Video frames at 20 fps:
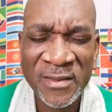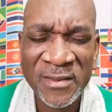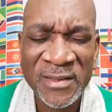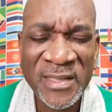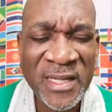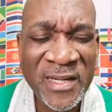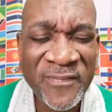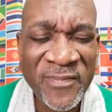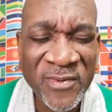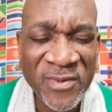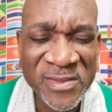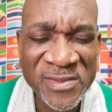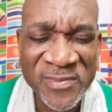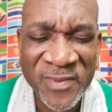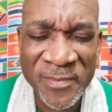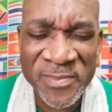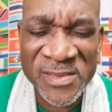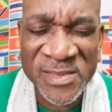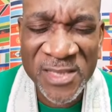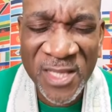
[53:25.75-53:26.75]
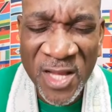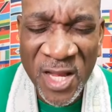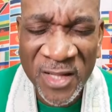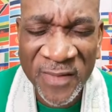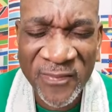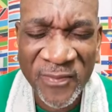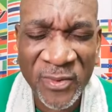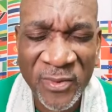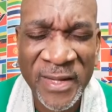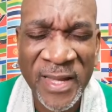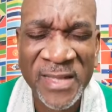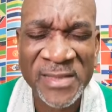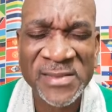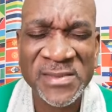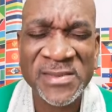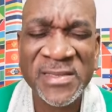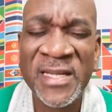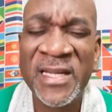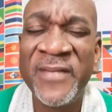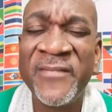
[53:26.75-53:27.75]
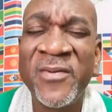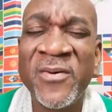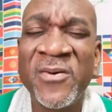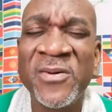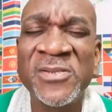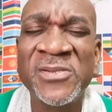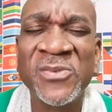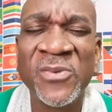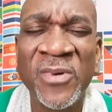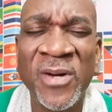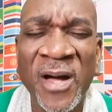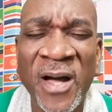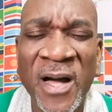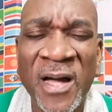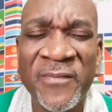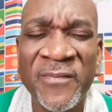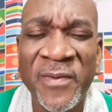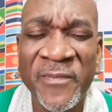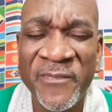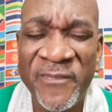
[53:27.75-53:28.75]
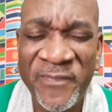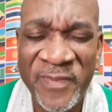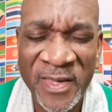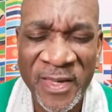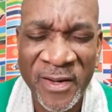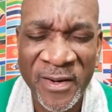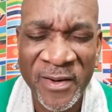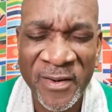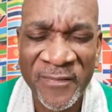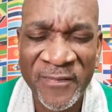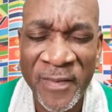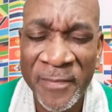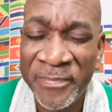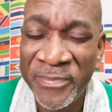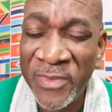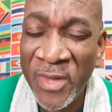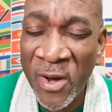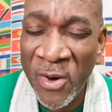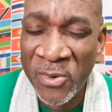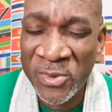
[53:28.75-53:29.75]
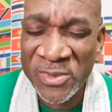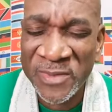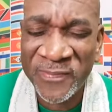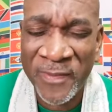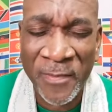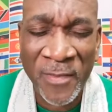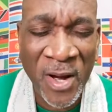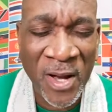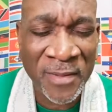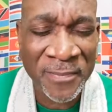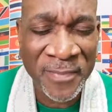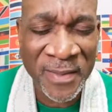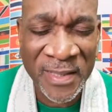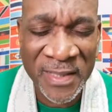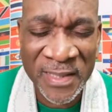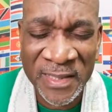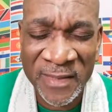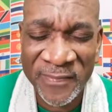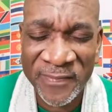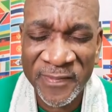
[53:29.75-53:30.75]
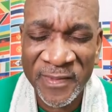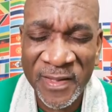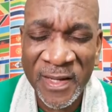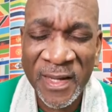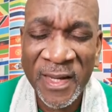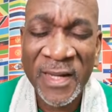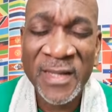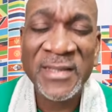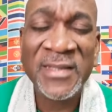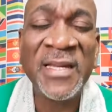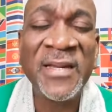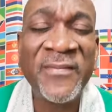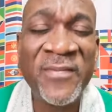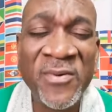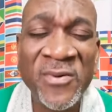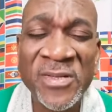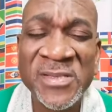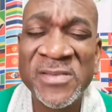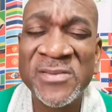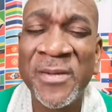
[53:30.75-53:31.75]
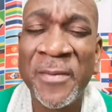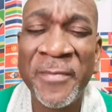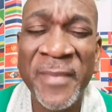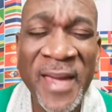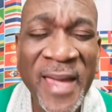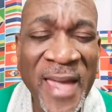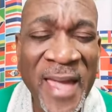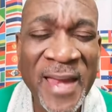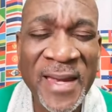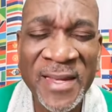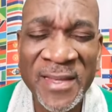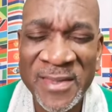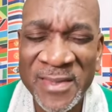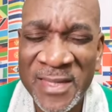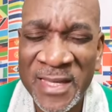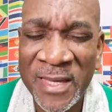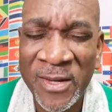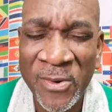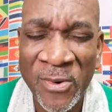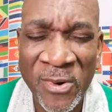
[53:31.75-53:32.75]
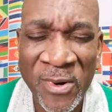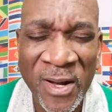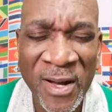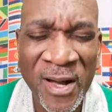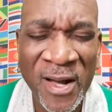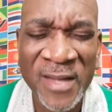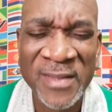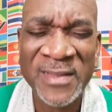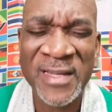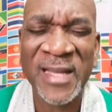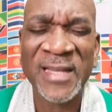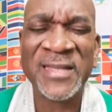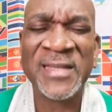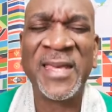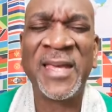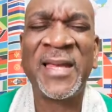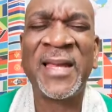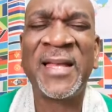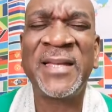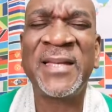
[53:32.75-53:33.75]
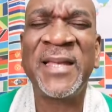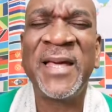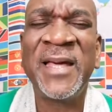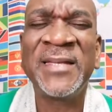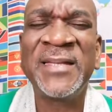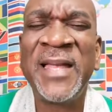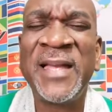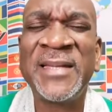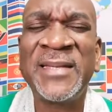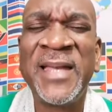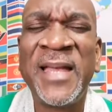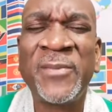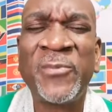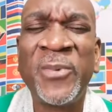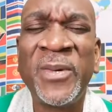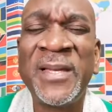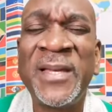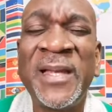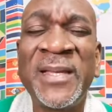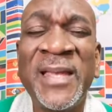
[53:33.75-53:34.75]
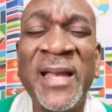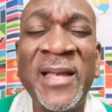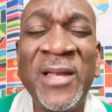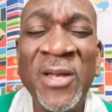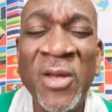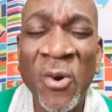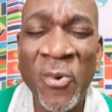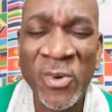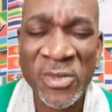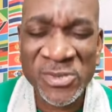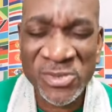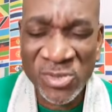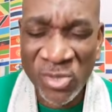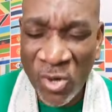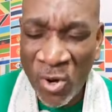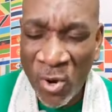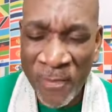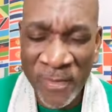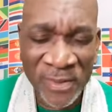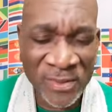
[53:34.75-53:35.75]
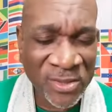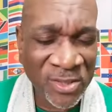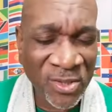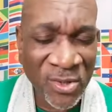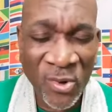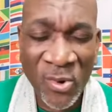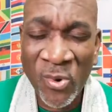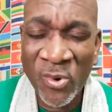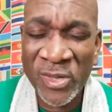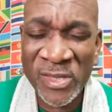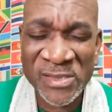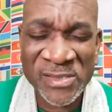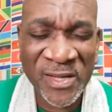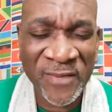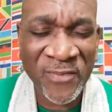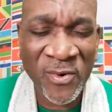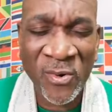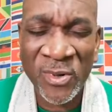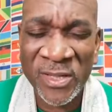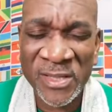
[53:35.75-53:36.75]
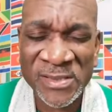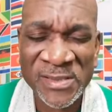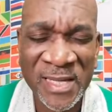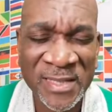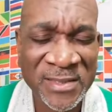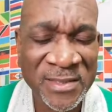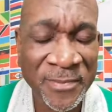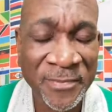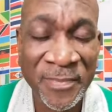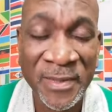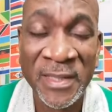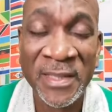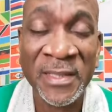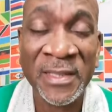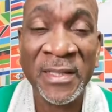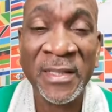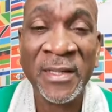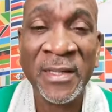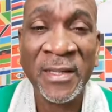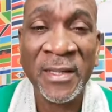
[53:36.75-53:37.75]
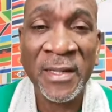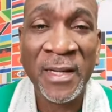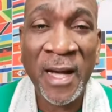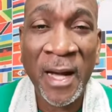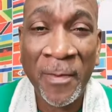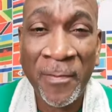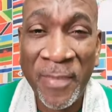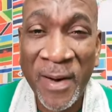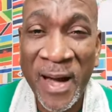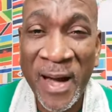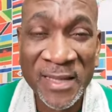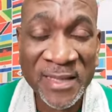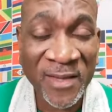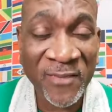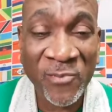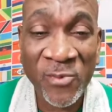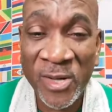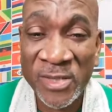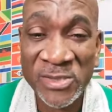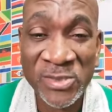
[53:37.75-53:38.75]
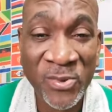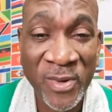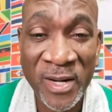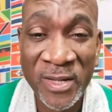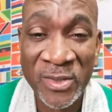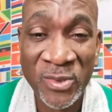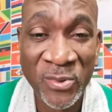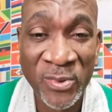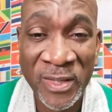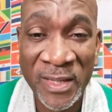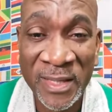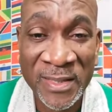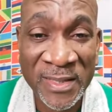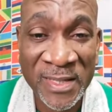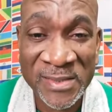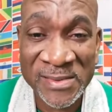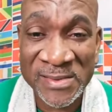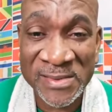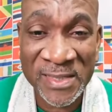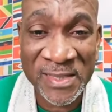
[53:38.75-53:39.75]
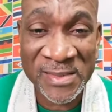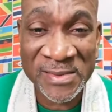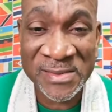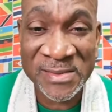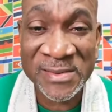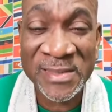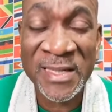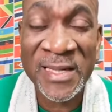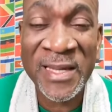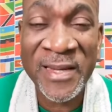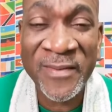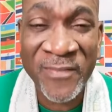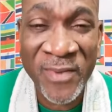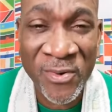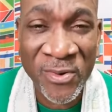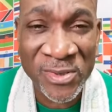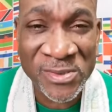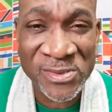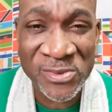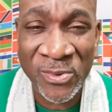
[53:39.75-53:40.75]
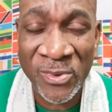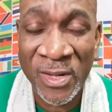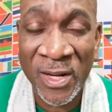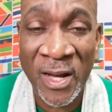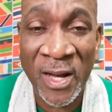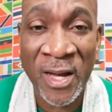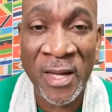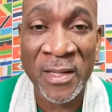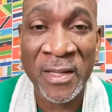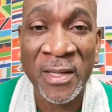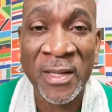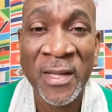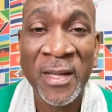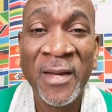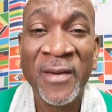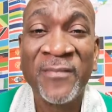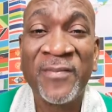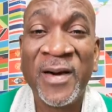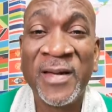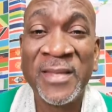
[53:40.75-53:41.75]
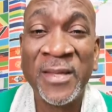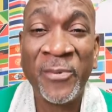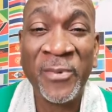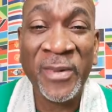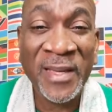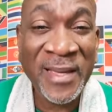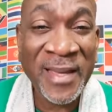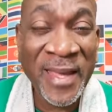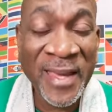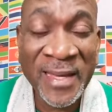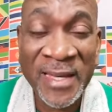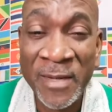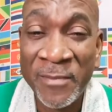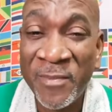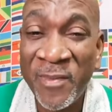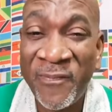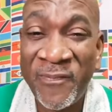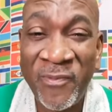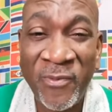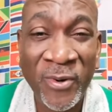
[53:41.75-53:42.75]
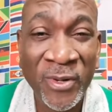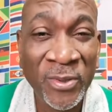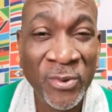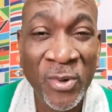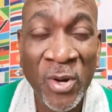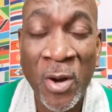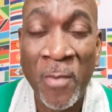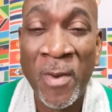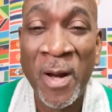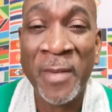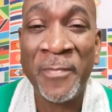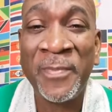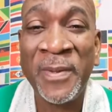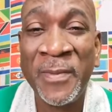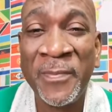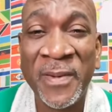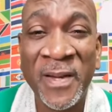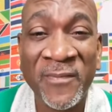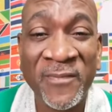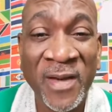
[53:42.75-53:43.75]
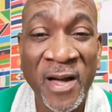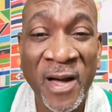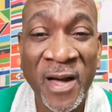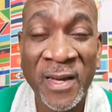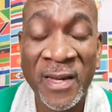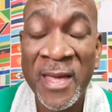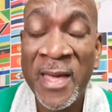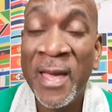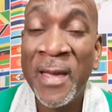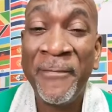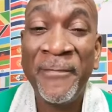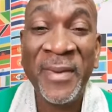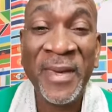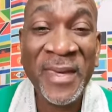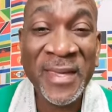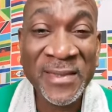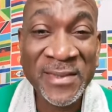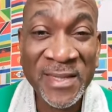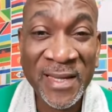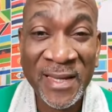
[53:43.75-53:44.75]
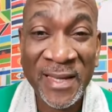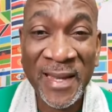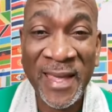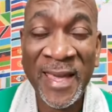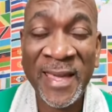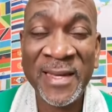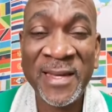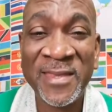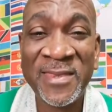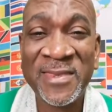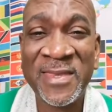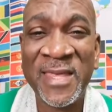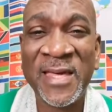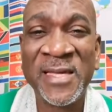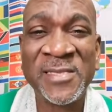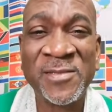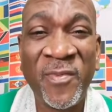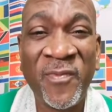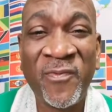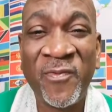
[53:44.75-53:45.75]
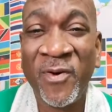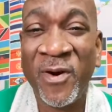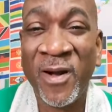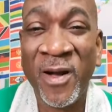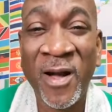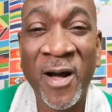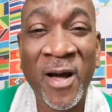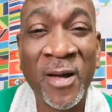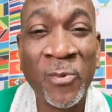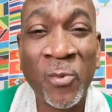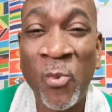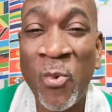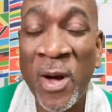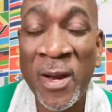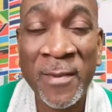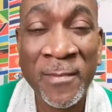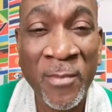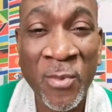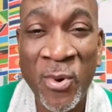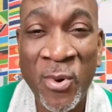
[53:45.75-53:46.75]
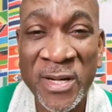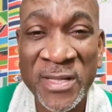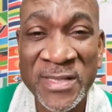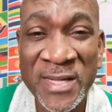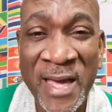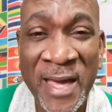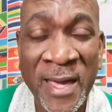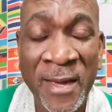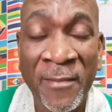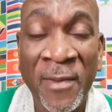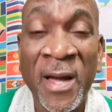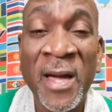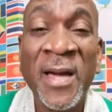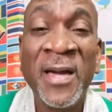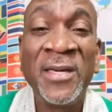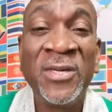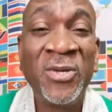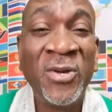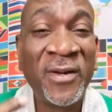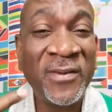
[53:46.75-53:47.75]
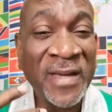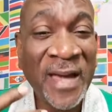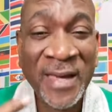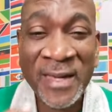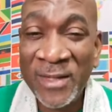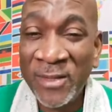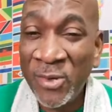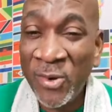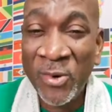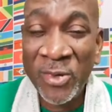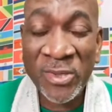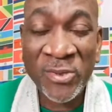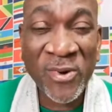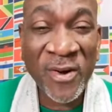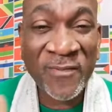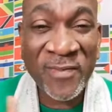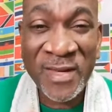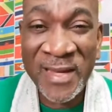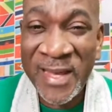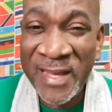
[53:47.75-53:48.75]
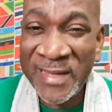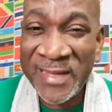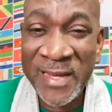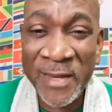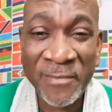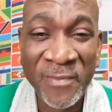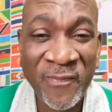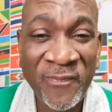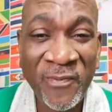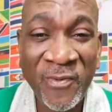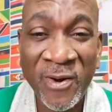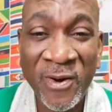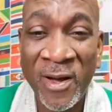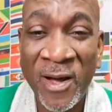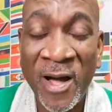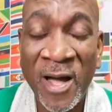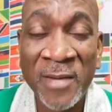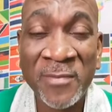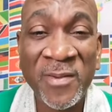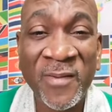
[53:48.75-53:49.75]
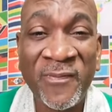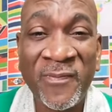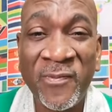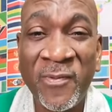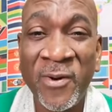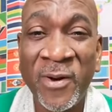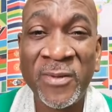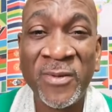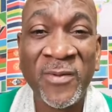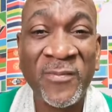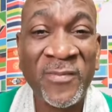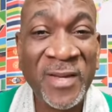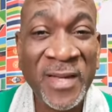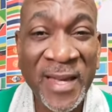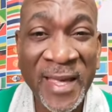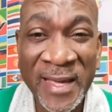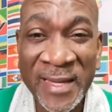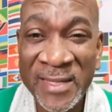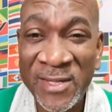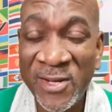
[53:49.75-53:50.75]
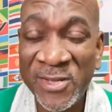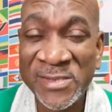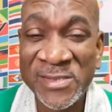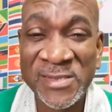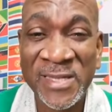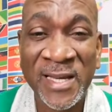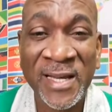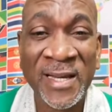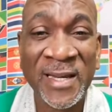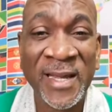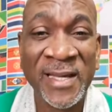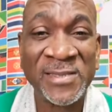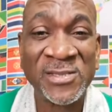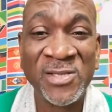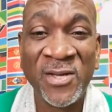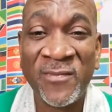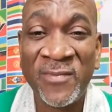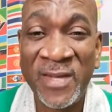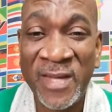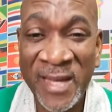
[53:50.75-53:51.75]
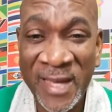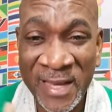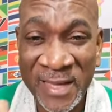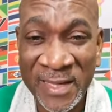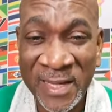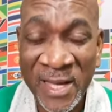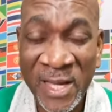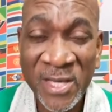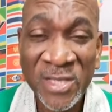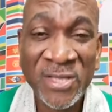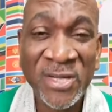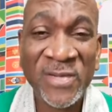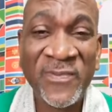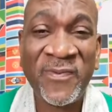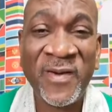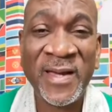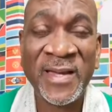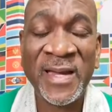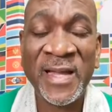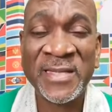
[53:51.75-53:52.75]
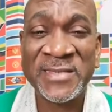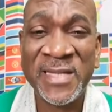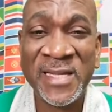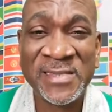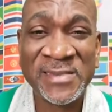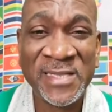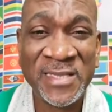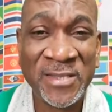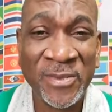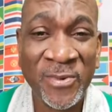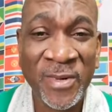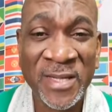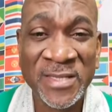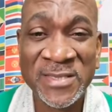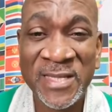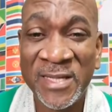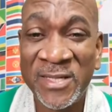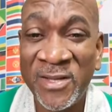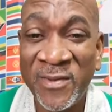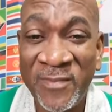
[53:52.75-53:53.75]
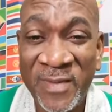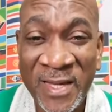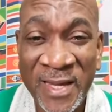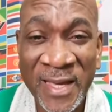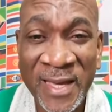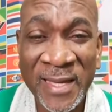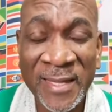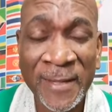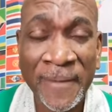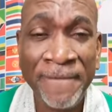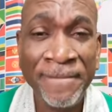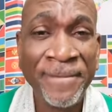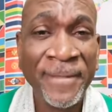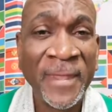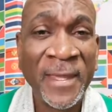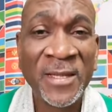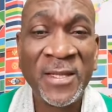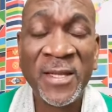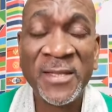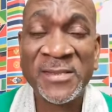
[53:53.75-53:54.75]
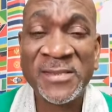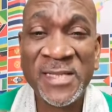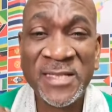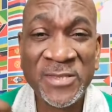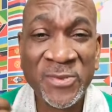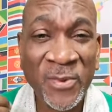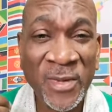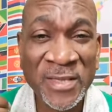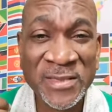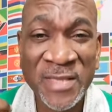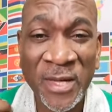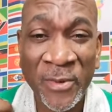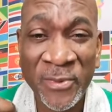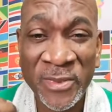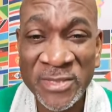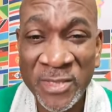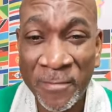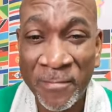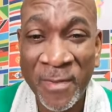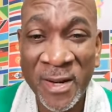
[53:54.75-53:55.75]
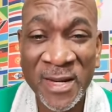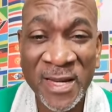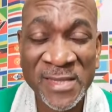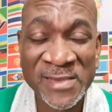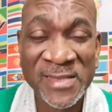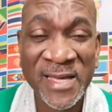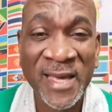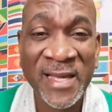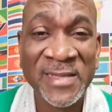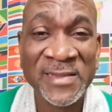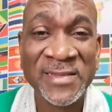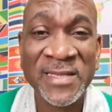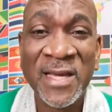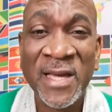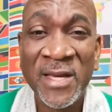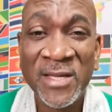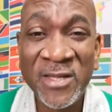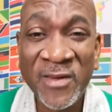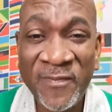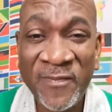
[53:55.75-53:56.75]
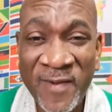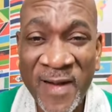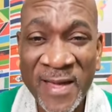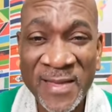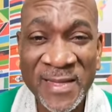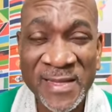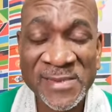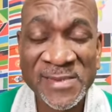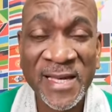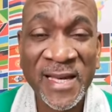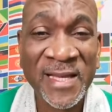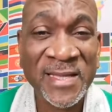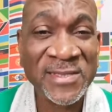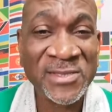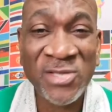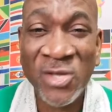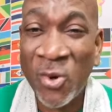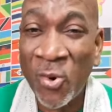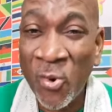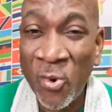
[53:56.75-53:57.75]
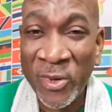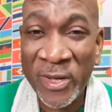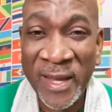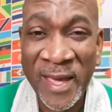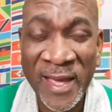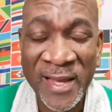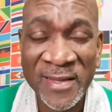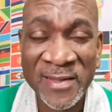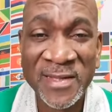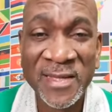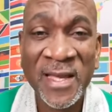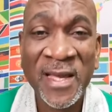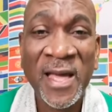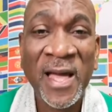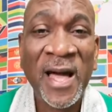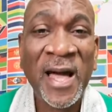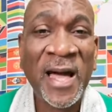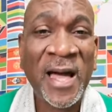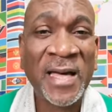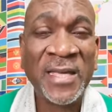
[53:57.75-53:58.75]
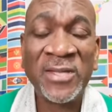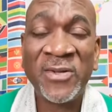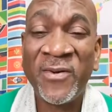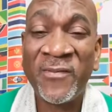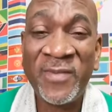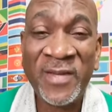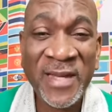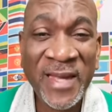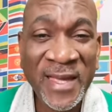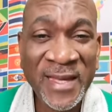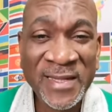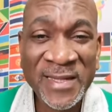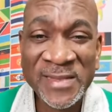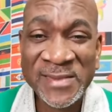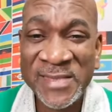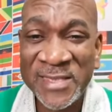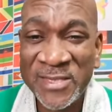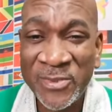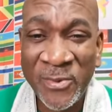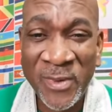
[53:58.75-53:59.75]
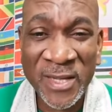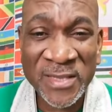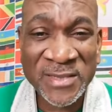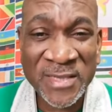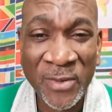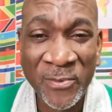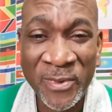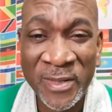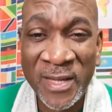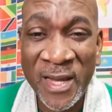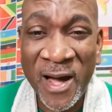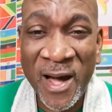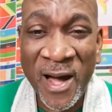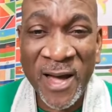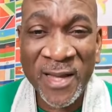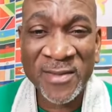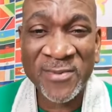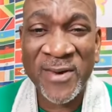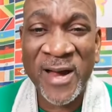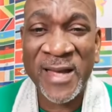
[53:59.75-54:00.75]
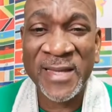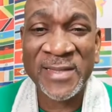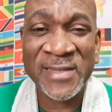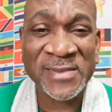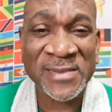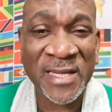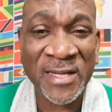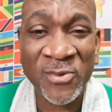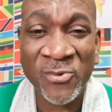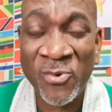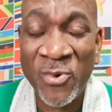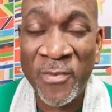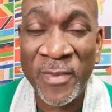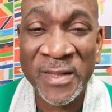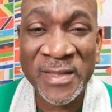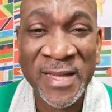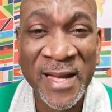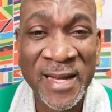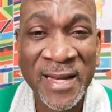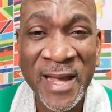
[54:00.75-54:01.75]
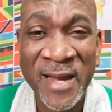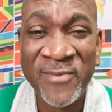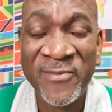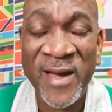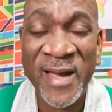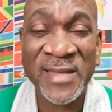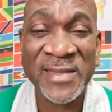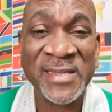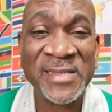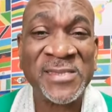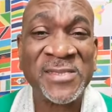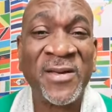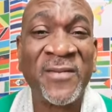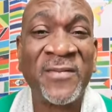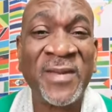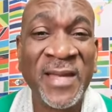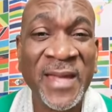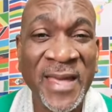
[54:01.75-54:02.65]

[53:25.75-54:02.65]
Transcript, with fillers: Deliver us from slothfulness. Deliver us, O God, from fear, from doubt, from unbelief. Deliver us from anything, O God, that cannot that, that will not allow us to come into the holies of holies and to be a part of what you are doing in this season. Deliver us, O oh God. Father, we lay them before you. Come on, people of God. Begin to lay the things before God one more time. You, I know you have laid them before God before. You have laid your singleness. You have laid your financial situation. You have laid the situation with your mother's health, your father's health, your own health. Uh, you have laid the situation with the arthritis and the rheumatoid arthritis. You have